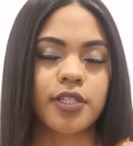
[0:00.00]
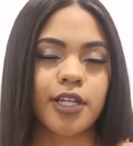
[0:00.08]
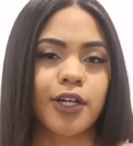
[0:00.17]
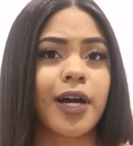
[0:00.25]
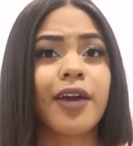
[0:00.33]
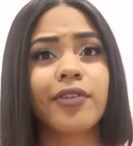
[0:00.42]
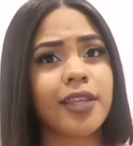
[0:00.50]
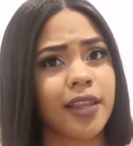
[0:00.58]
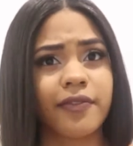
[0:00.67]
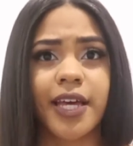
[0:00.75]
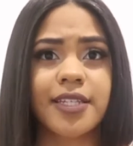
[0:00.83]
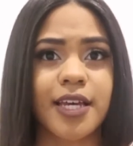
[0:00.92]
So I really
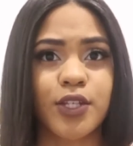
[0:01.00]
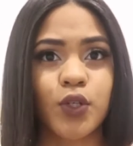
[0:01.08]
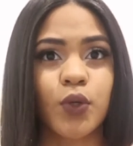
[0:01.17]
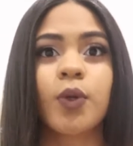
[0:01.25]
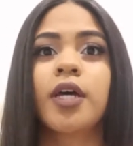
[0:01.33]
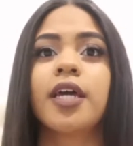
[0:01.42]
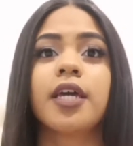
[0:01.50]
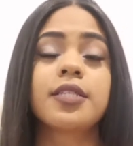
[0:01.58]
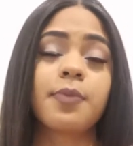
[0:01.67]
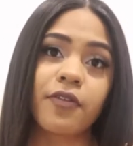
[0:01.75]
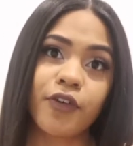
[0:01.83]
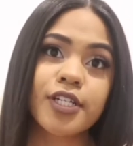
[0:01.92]
love that tattoo.
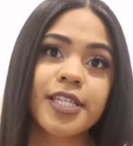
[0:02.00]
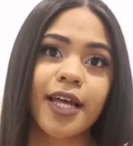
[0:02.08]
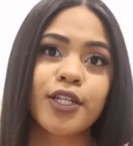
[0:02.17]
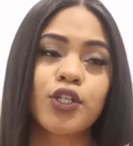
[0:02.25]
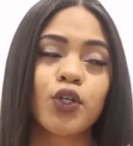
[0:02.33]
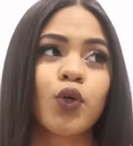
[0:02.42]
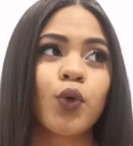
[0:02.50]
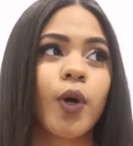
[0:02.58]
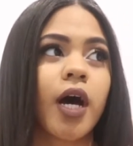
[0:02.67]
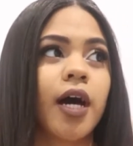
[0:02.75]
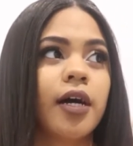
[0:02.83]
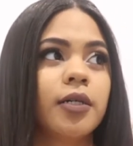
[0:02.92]
It's my first tattoo.